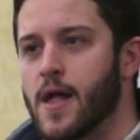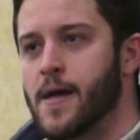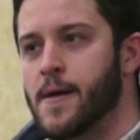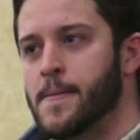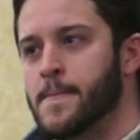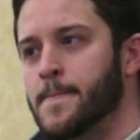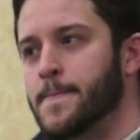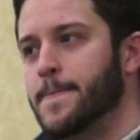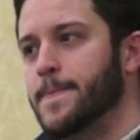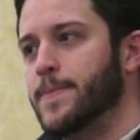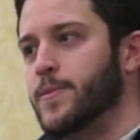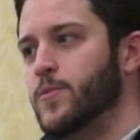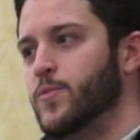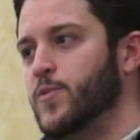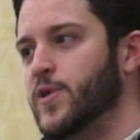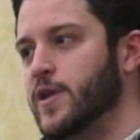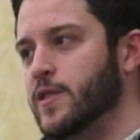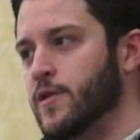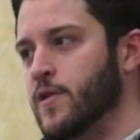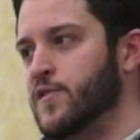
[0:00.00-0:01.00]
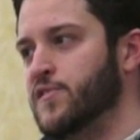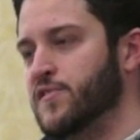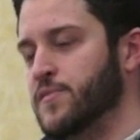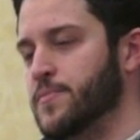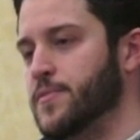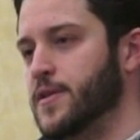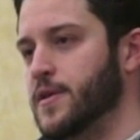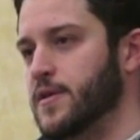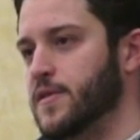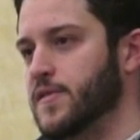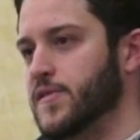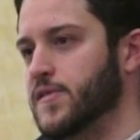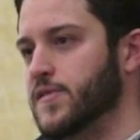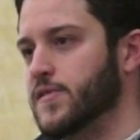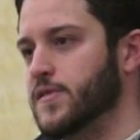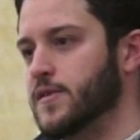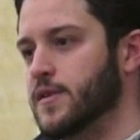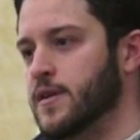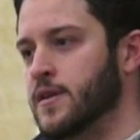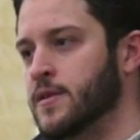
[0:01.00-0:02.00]
Um, we had learned some
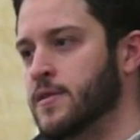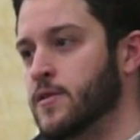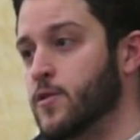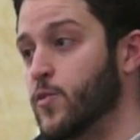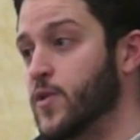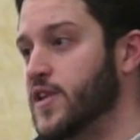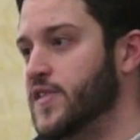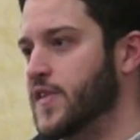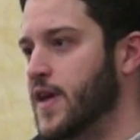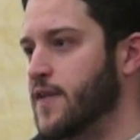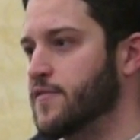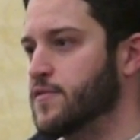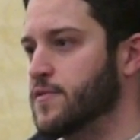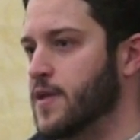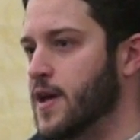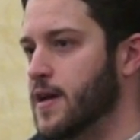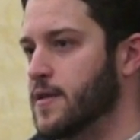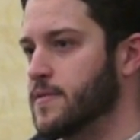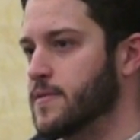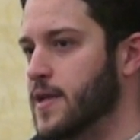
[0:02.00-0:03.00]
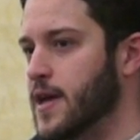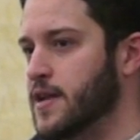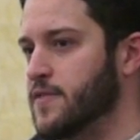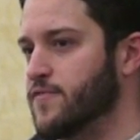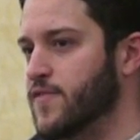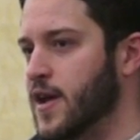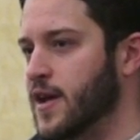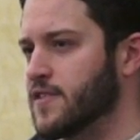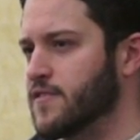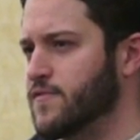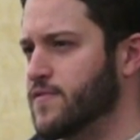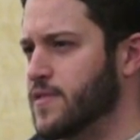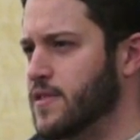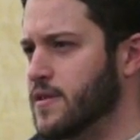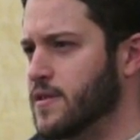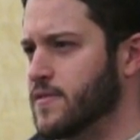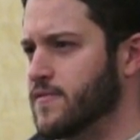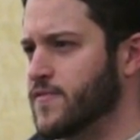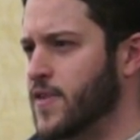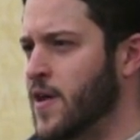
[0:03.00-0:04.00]
things in the weeks after that, that in fact,
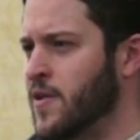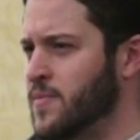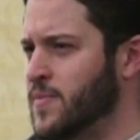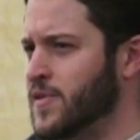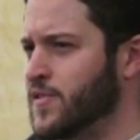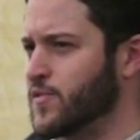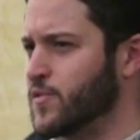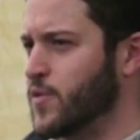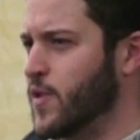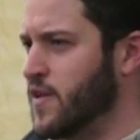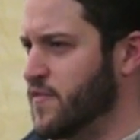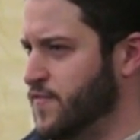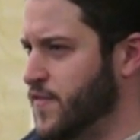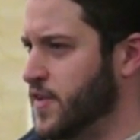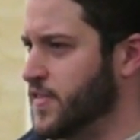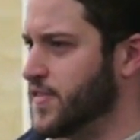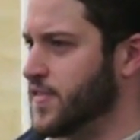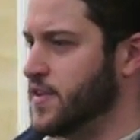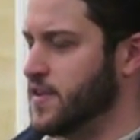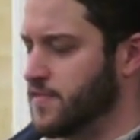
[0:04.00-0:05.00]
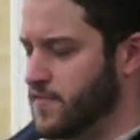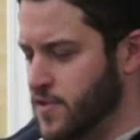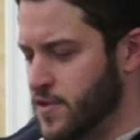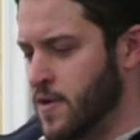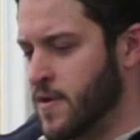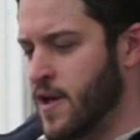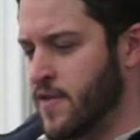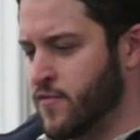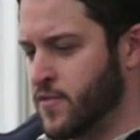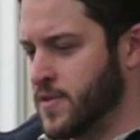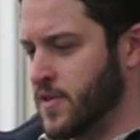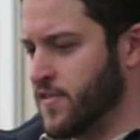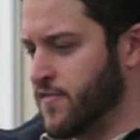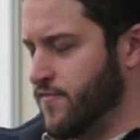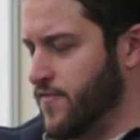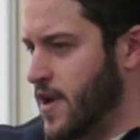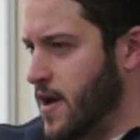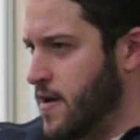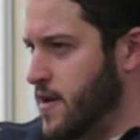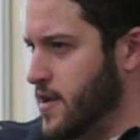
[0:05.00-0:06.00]
uh, firing pins are quite fussy. If you don't have one that's
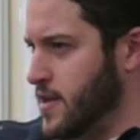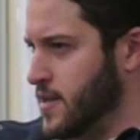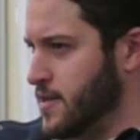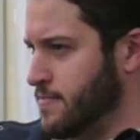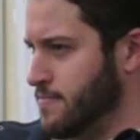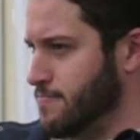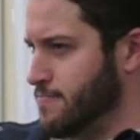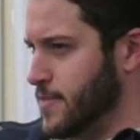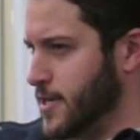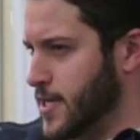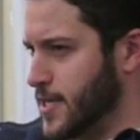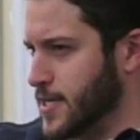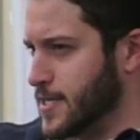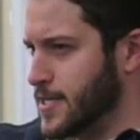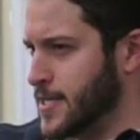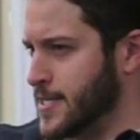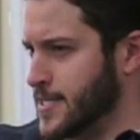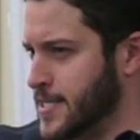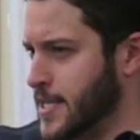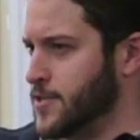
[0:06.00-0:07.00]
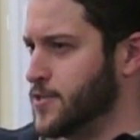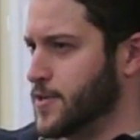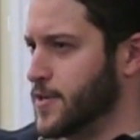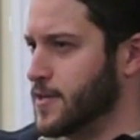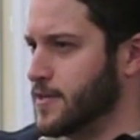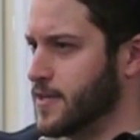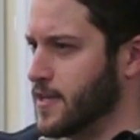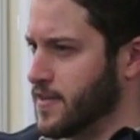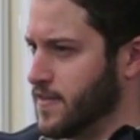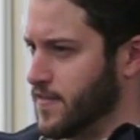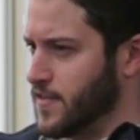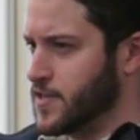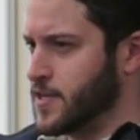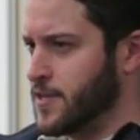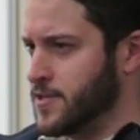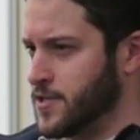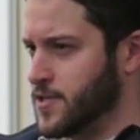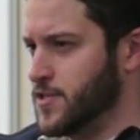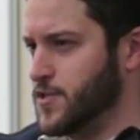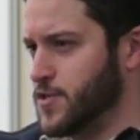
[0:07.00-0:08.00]
very uh, concentric, like its
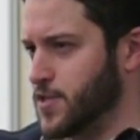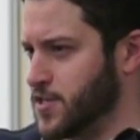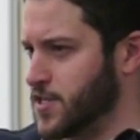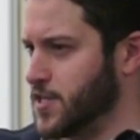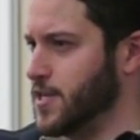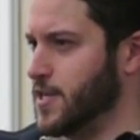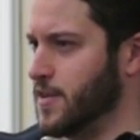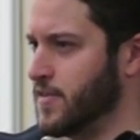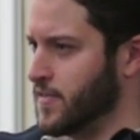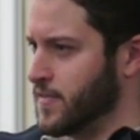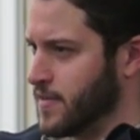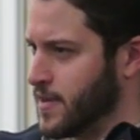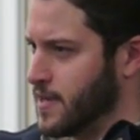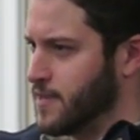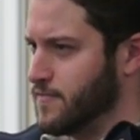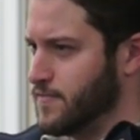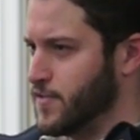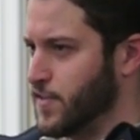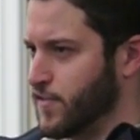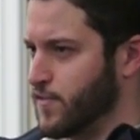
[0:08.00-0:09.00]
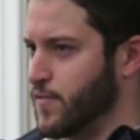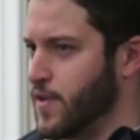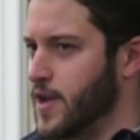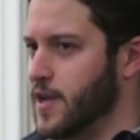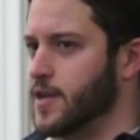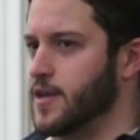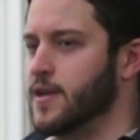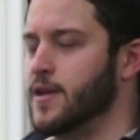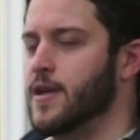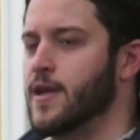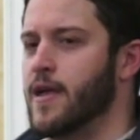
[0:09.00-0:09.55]
concentricity isn't kind of just right,